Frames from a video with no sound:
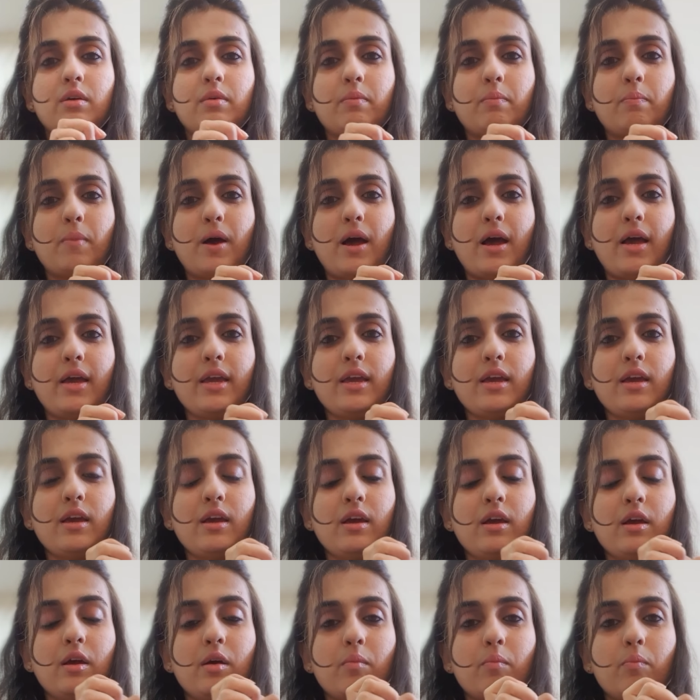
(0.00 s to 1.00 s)
my
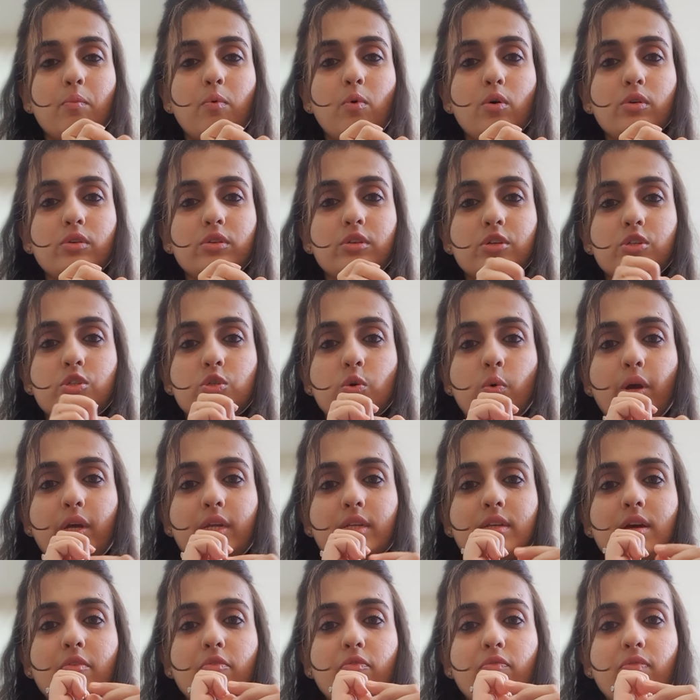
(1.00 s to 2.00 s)
both the
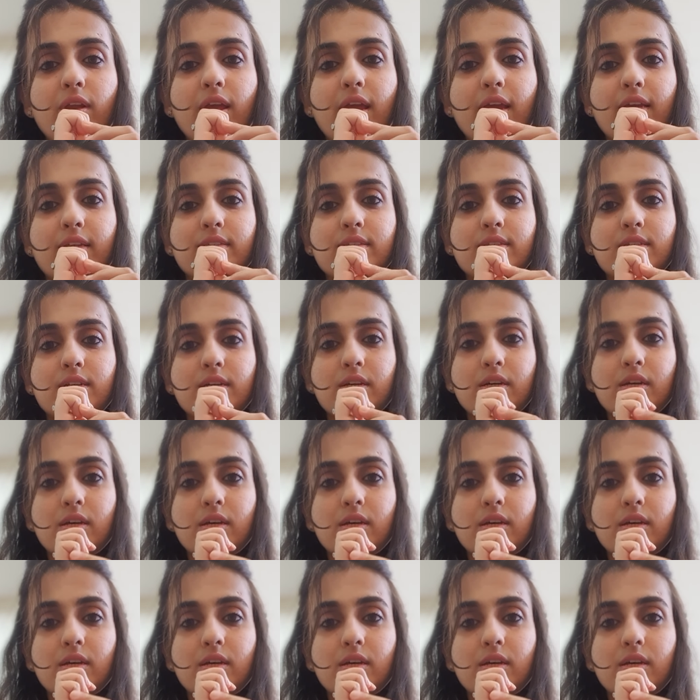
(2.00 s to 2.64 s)
joint are flexed